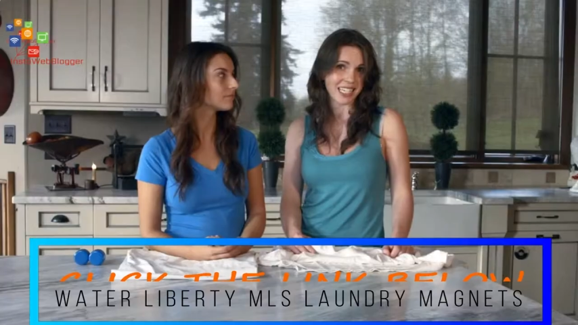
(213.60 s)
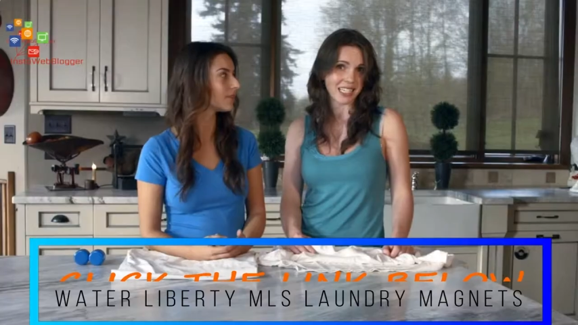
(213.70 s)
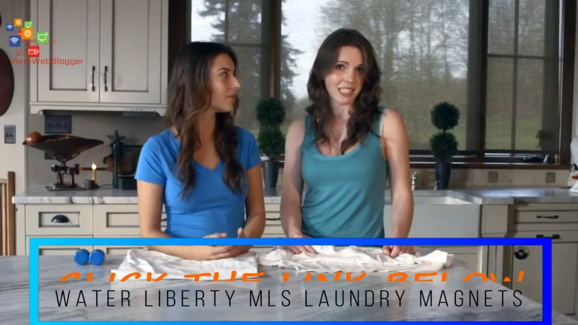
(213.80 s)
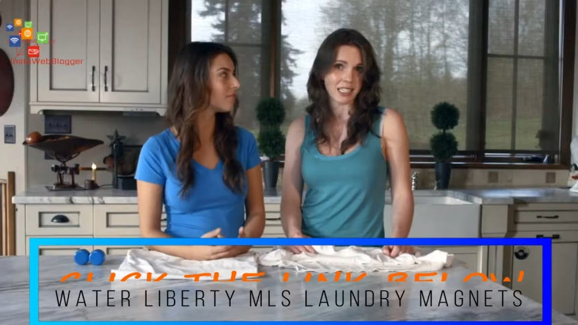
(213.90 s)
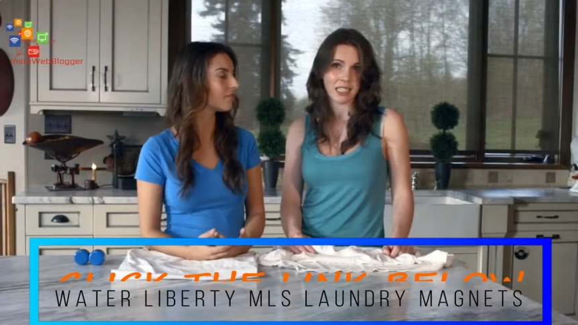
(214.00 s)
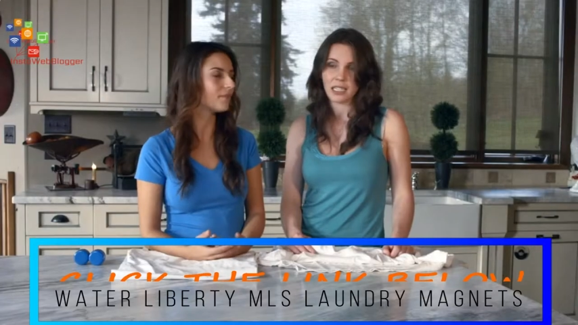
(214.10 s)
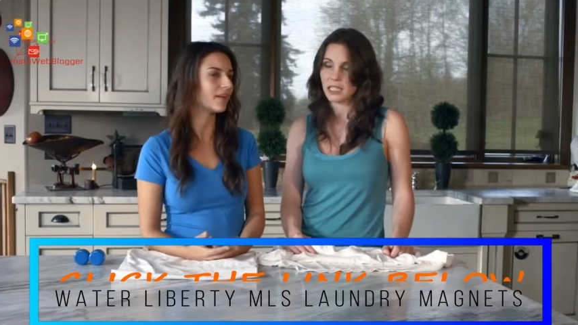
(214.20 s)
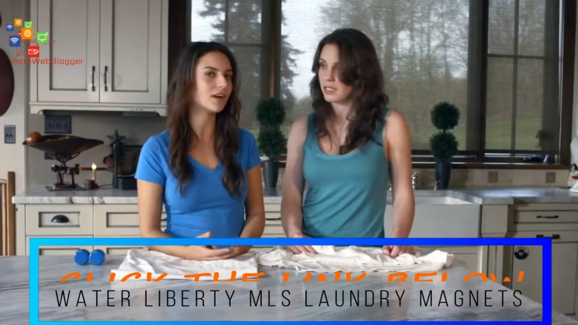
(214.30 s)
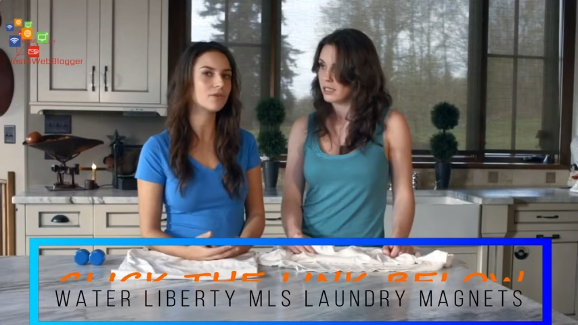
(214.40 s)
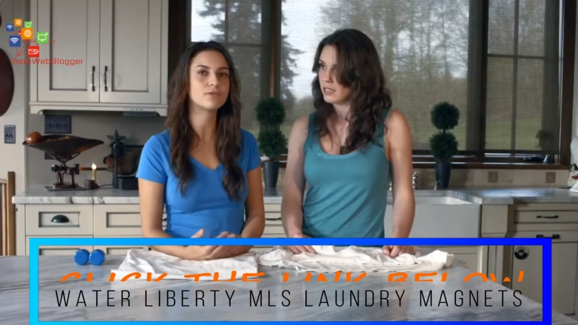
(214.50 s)
Speaker 1: You know, and from
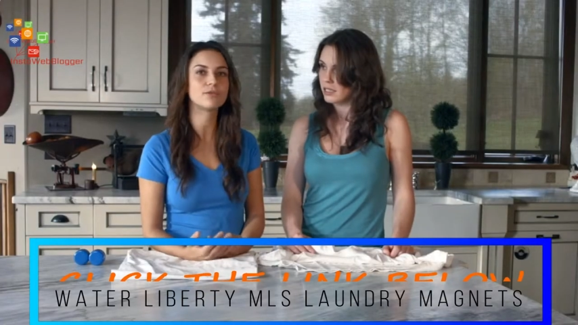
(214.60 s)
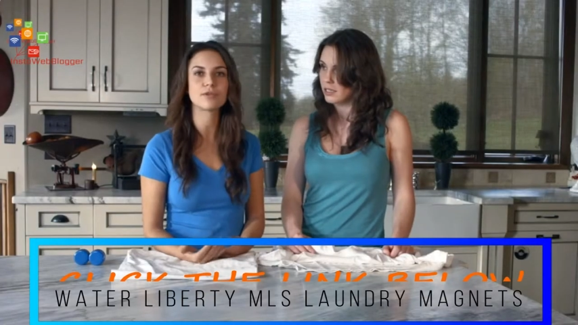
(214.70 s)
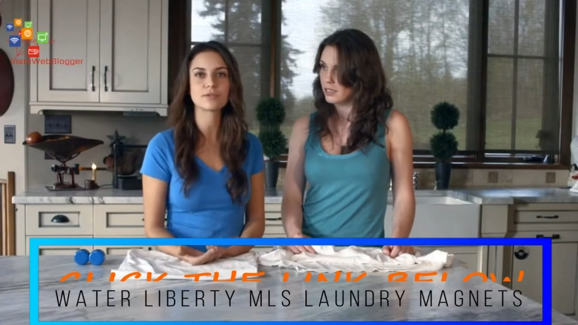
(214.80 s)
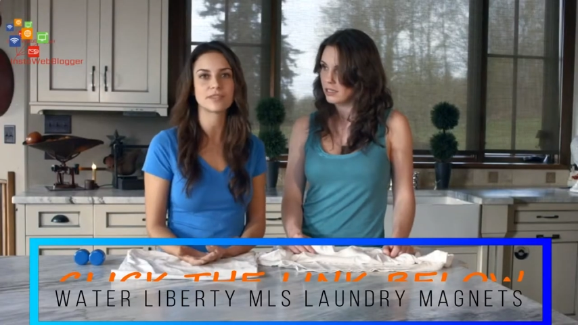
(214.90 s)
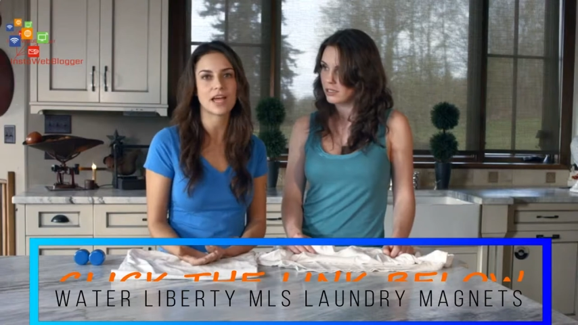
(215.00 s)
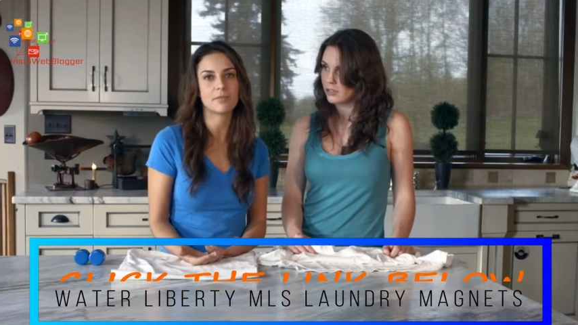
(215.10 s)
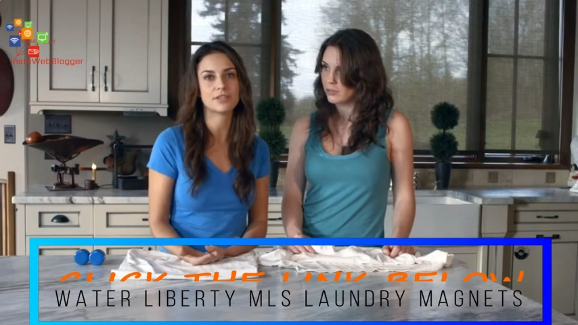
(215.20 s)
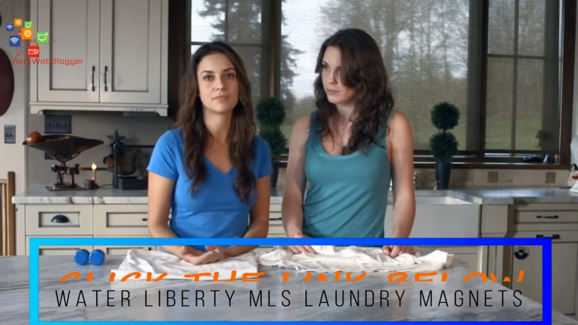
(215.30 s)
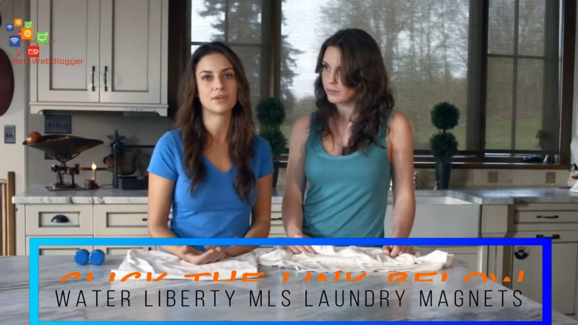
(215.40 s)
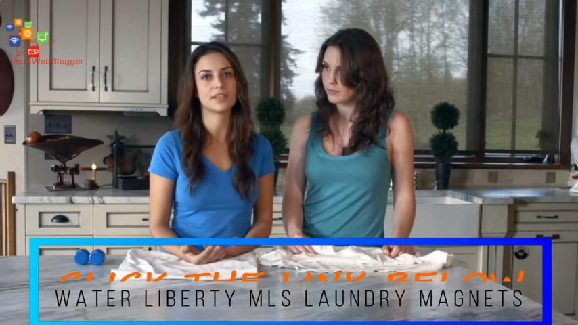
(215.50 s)
there, who knows what
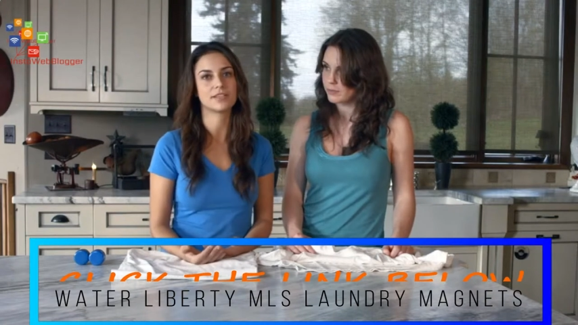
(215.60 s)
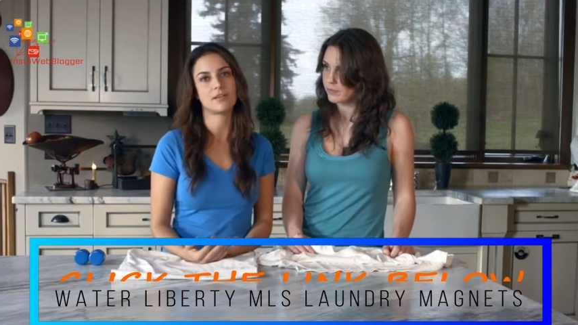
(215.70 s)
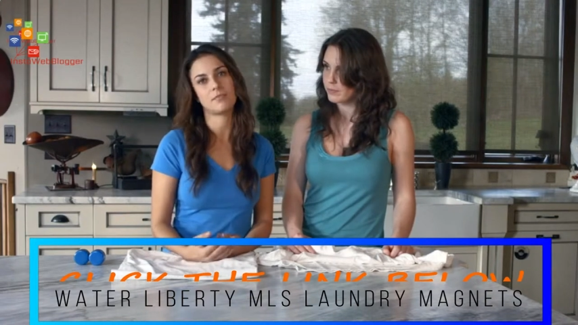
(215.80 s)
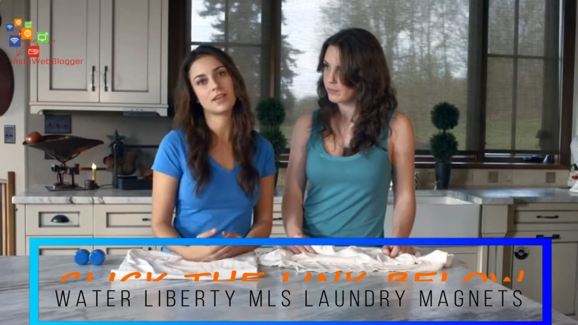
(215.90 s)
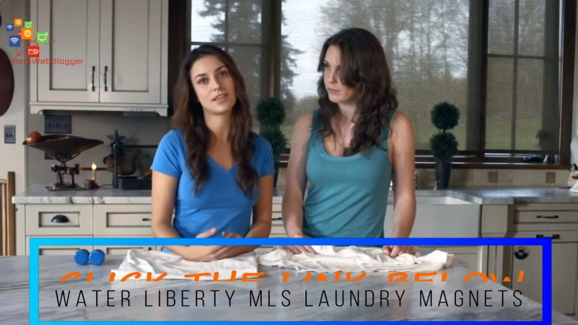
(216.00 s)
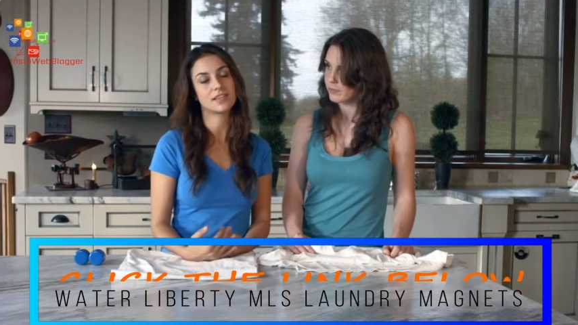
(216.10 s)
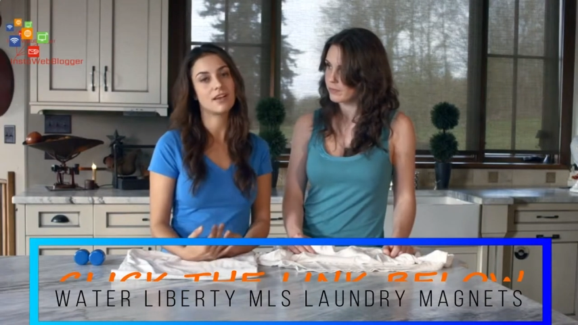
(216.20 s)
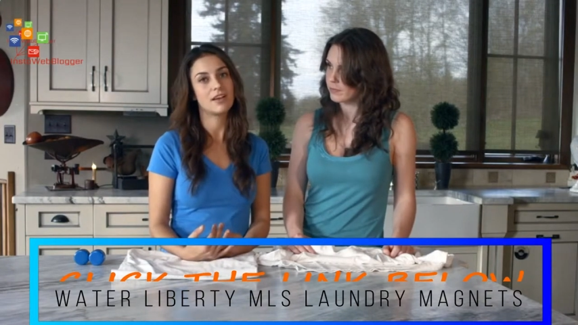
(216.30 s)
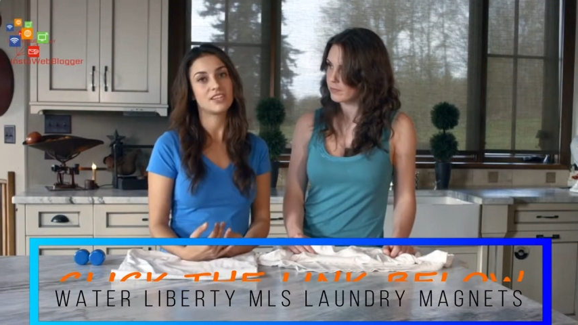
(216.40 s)
damage is being done, because